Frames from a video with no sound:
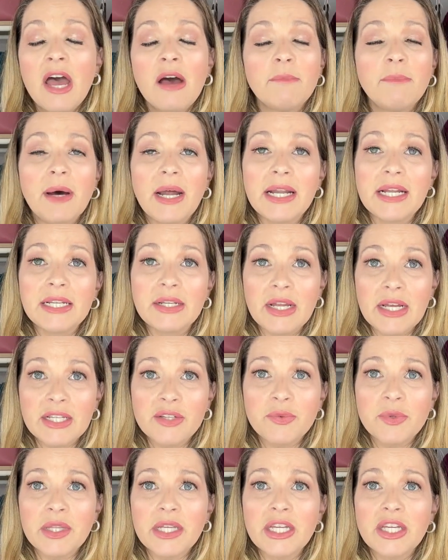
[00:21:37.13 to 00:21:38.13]
but it
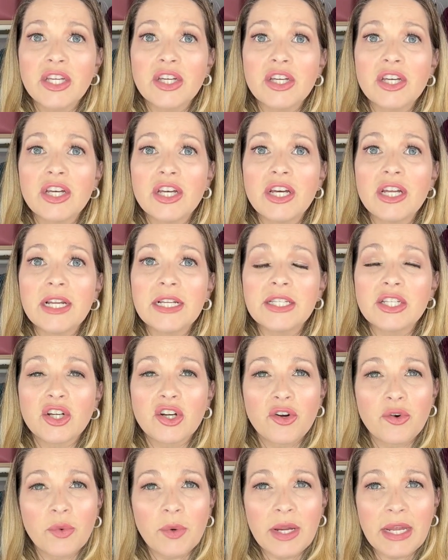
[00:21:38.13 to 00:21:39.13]
does really good.
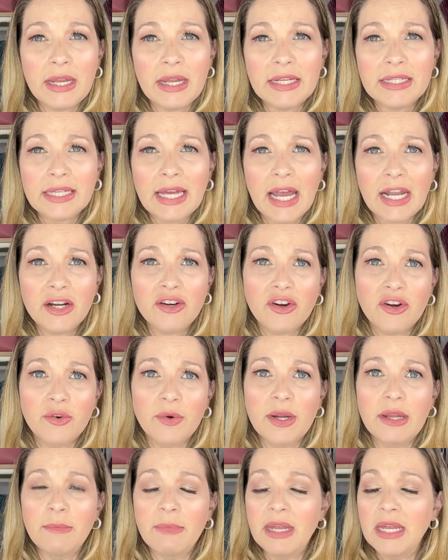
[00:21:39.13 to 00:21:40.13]
It's kind of
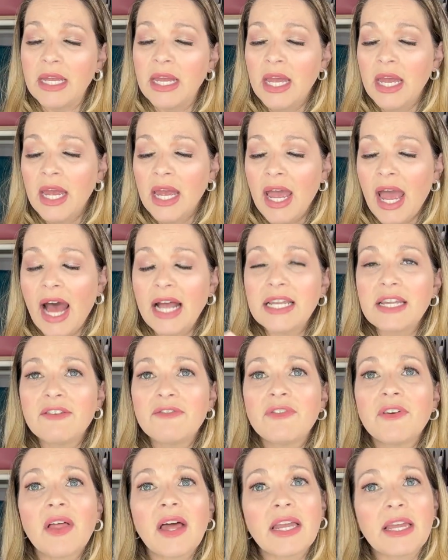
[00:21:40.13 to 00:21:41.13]
creamy. I didn't
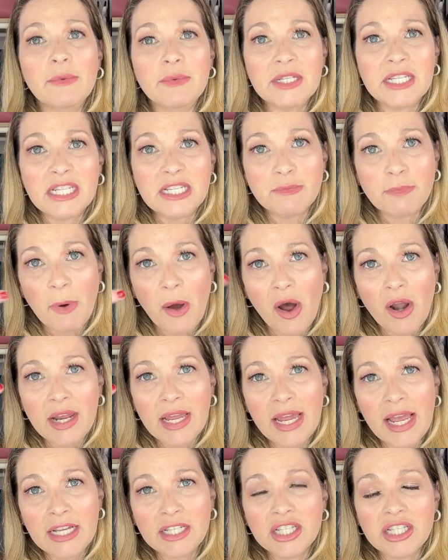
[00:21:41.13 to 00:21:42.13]
feel like it was
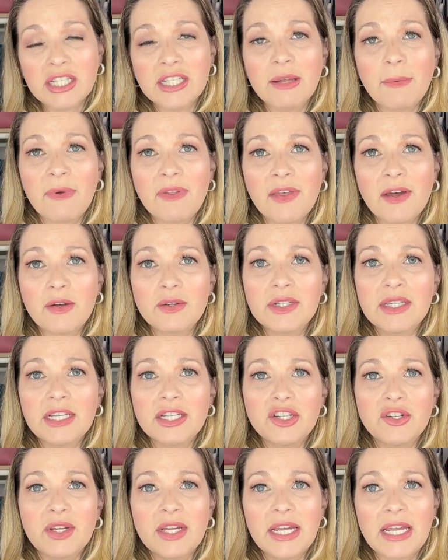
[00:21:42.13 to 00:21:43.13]
spotty, as some of those
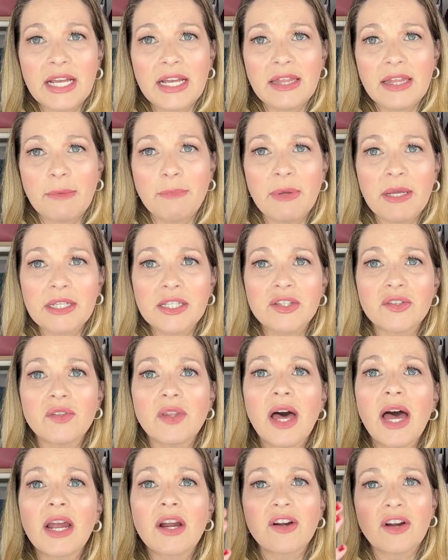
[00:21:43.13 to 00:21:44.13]
that you can get in a pencil
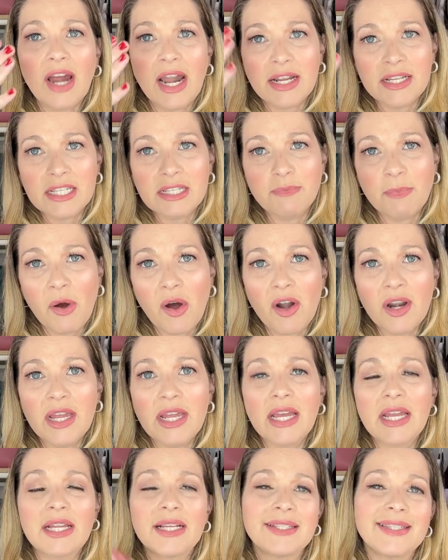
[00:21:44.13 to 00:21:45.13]
like are kind of
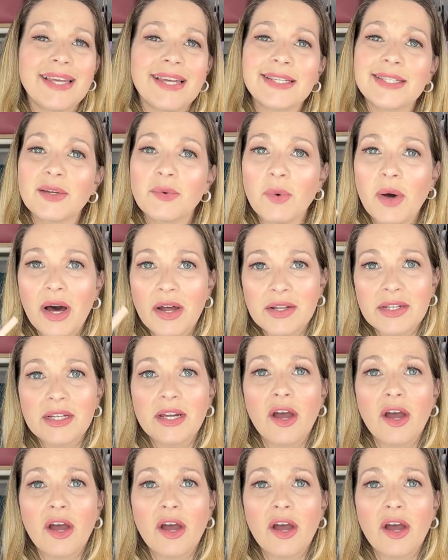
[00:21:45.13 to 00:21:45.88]
spotty, and it takes a while